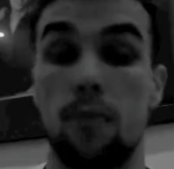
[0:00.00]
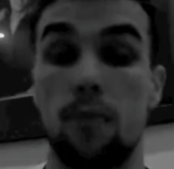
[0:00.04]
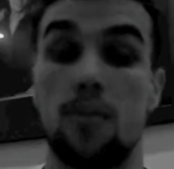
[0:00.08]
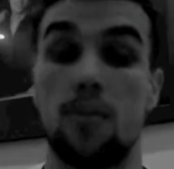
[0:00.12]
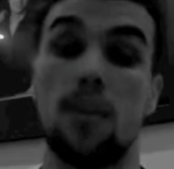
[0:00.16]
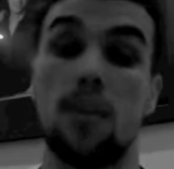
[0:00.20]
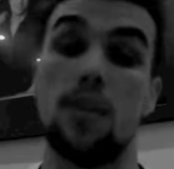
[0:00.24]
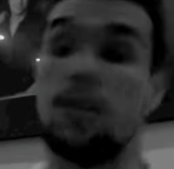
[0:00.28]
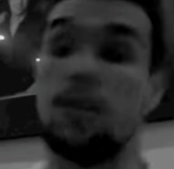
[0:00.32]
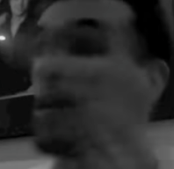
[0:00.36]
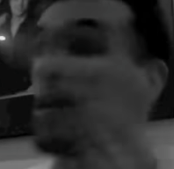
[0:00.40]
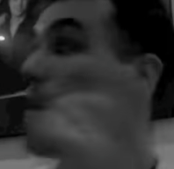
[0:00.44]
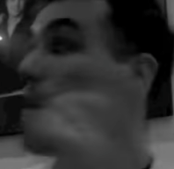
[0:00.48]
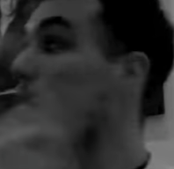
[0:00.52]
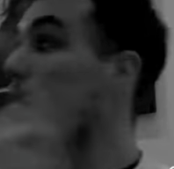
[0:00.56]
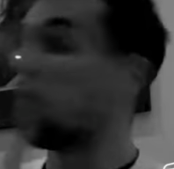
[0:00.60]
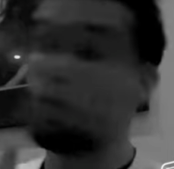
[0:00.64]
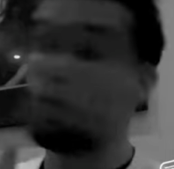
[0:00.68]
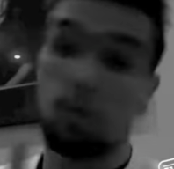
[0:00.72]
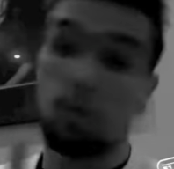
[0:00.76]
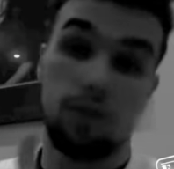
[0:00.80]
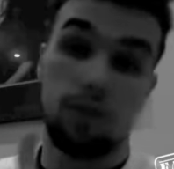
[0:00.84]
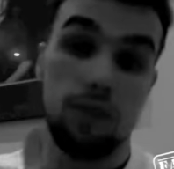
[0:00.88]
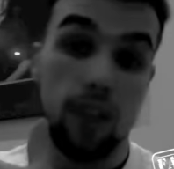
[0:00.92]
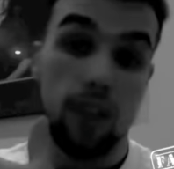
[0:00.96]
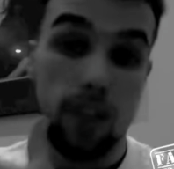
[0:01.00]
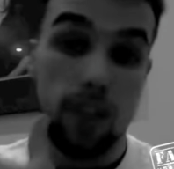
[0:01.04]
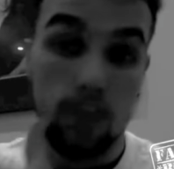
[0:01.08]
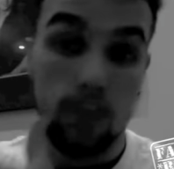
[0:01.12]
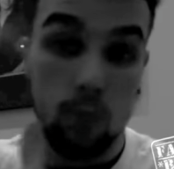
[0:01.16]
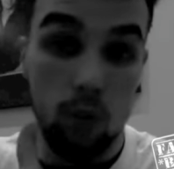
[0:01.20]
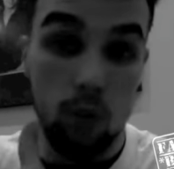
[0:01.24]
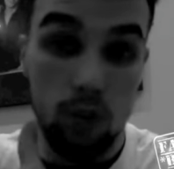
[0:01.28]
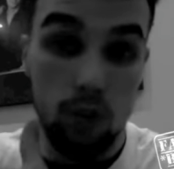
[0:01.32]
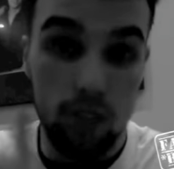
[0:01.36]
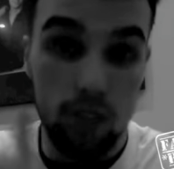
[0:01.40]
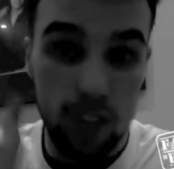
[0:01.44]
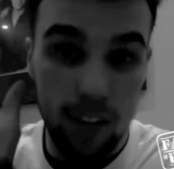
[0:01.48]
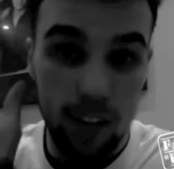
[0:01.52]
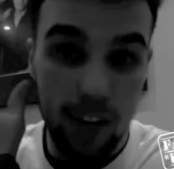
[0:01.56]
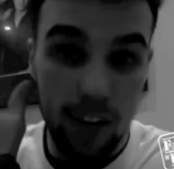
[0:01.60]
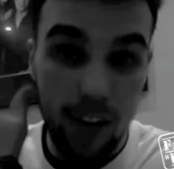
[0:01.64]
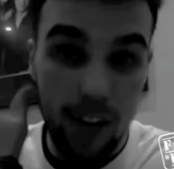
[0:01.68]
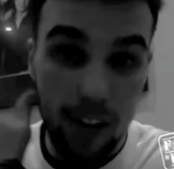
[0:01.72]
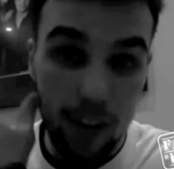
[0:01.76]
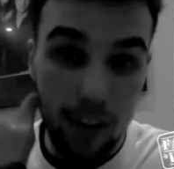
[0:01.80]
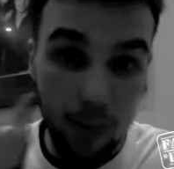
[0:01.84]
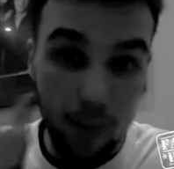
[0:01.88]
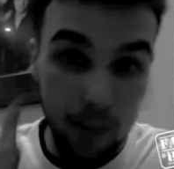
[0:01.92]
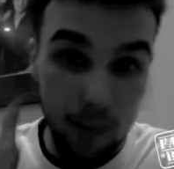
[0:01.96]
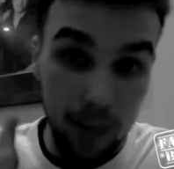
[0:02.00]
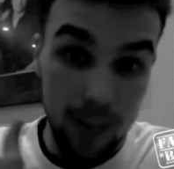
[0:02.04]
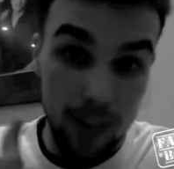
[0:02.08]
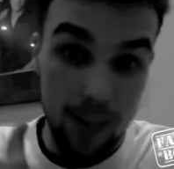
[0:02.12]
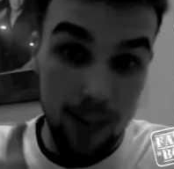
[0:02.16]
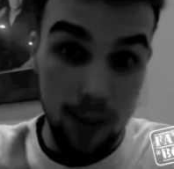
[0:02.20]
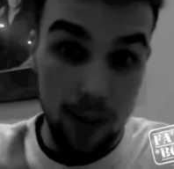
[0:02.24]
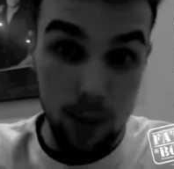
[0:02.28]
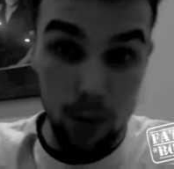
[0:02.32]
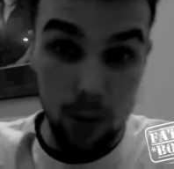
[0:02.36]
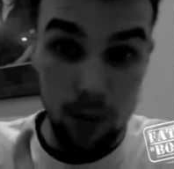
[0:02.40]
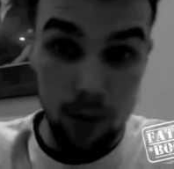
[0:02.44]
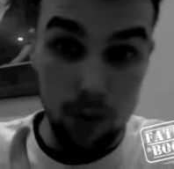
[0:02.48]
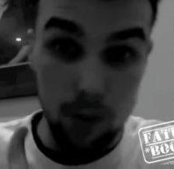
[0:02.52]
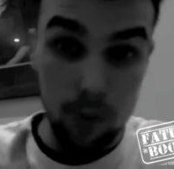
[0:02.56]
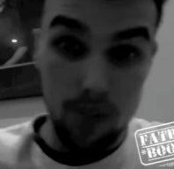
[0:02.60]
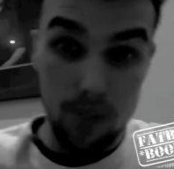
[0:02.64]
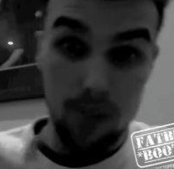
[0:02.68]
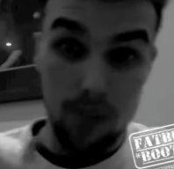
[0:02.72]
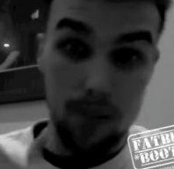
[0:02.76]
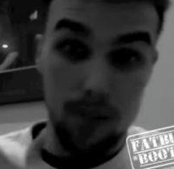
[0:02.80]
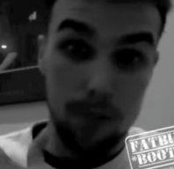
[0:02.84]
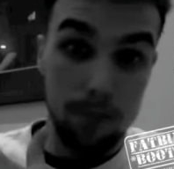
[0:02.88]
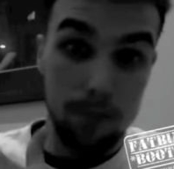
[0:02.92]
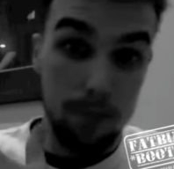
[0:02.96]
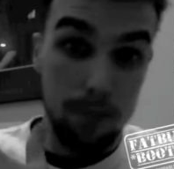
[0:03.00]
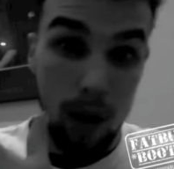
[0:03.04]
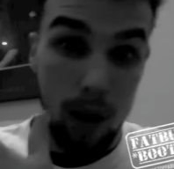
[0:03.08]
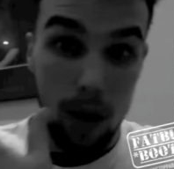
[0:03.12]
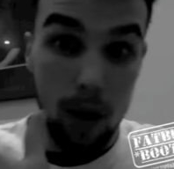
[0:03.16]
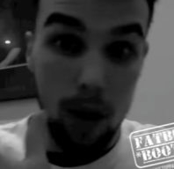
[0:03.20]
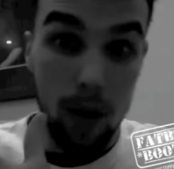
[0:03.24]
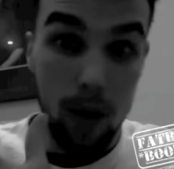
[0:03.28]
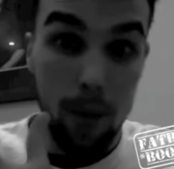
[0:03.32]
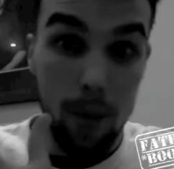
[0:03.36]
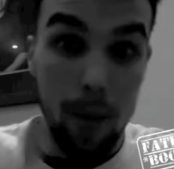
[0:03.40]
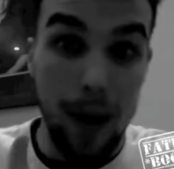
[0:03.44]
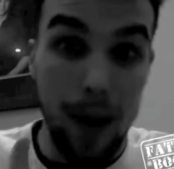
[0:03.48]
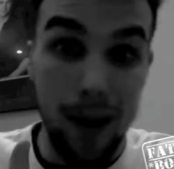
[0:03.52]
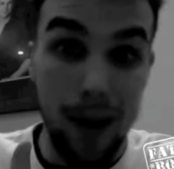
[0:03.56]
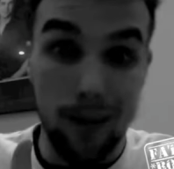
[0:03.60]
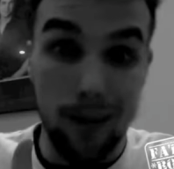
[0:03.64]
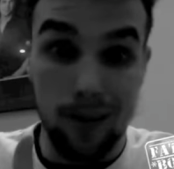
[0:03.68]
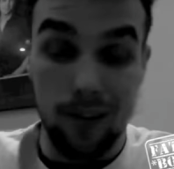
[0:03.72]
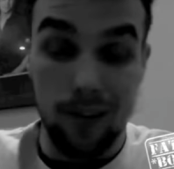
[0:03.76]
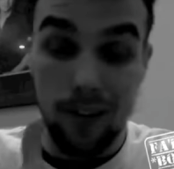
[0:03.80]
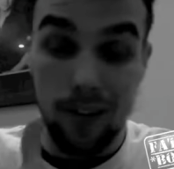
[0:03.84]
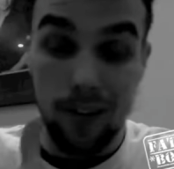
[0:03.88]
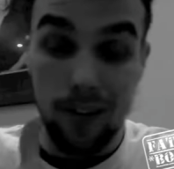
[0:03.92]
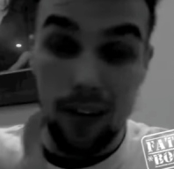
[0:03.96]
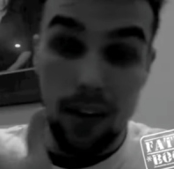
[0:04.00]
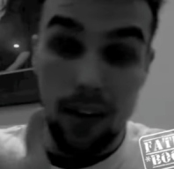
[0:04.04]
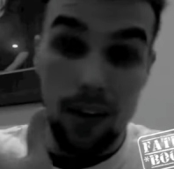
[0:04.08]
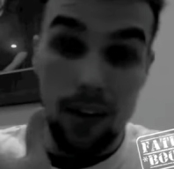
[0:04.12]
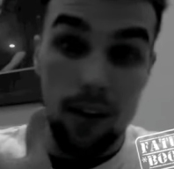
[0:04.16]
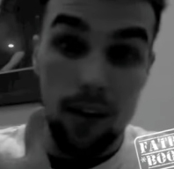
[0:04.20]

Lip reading: percentage. Now, I've just finished watching The Biggest Loser, which is a load of pants.